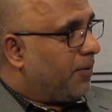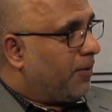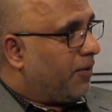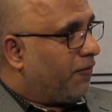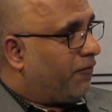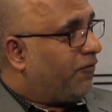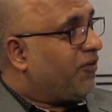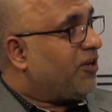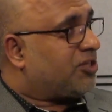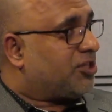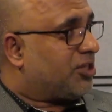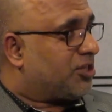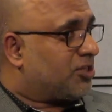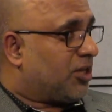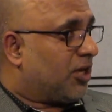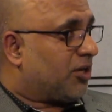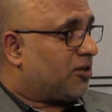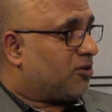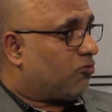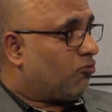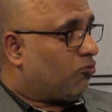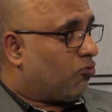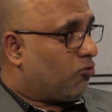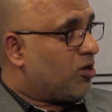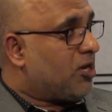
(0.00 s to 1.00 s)
features
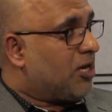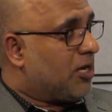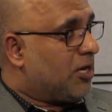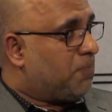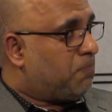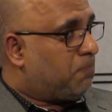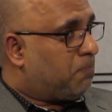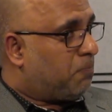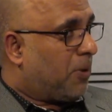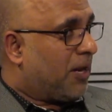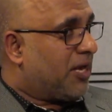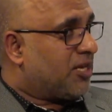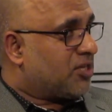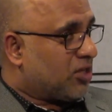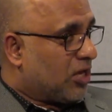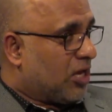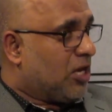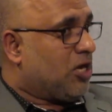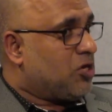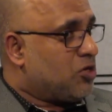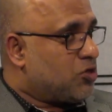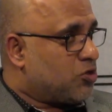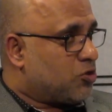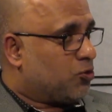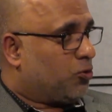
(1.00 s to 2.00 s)
that really plays
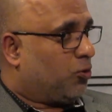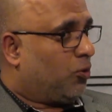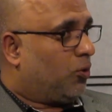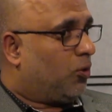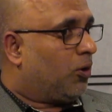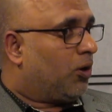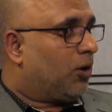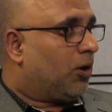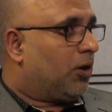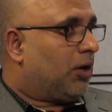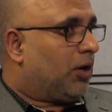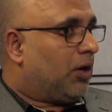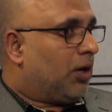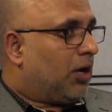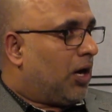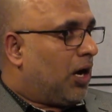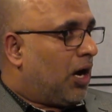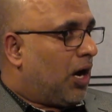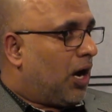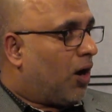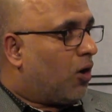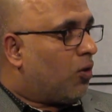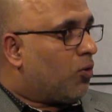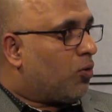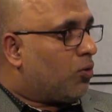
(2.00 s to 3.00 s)
into
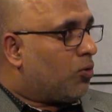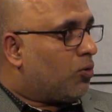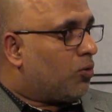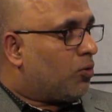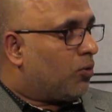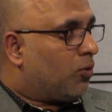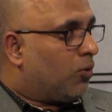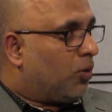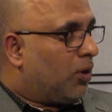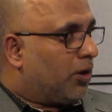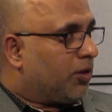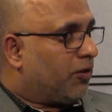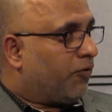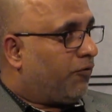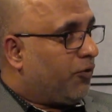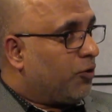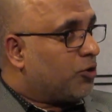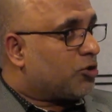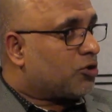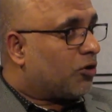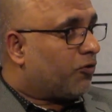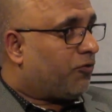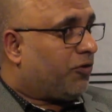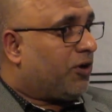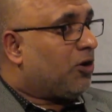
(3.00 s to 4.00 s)
how the
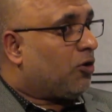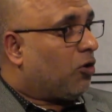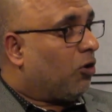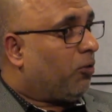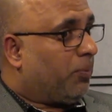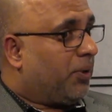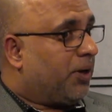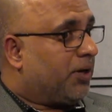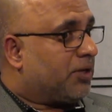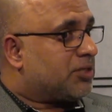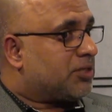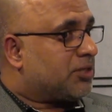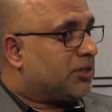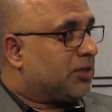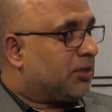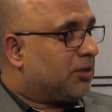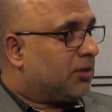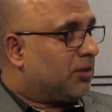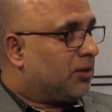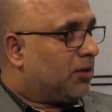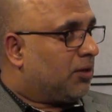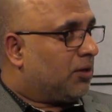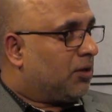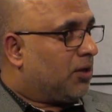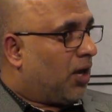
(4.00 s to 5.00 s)
future of e-commerce,
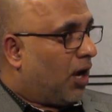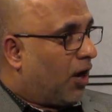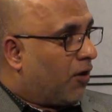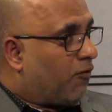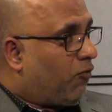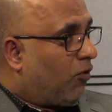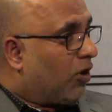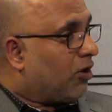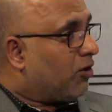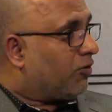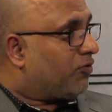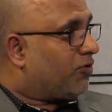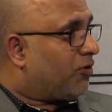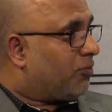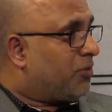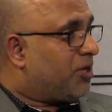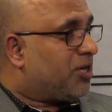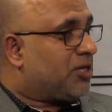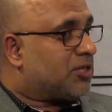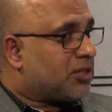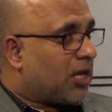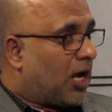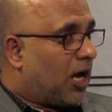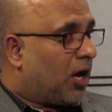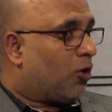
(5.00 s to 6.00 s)
and one of them
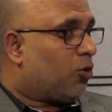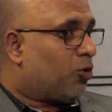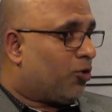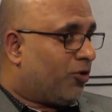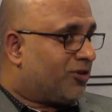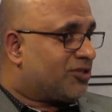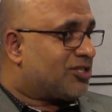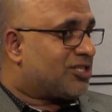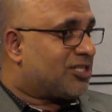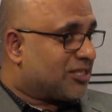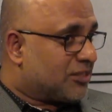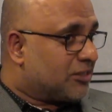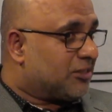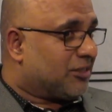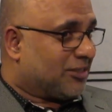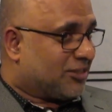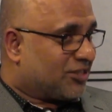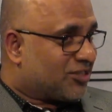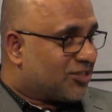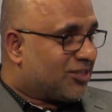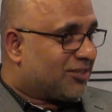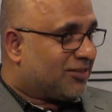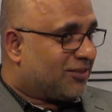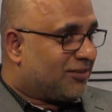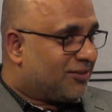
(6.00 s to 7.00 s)
is how we
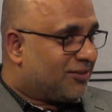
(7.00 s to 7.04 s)
search.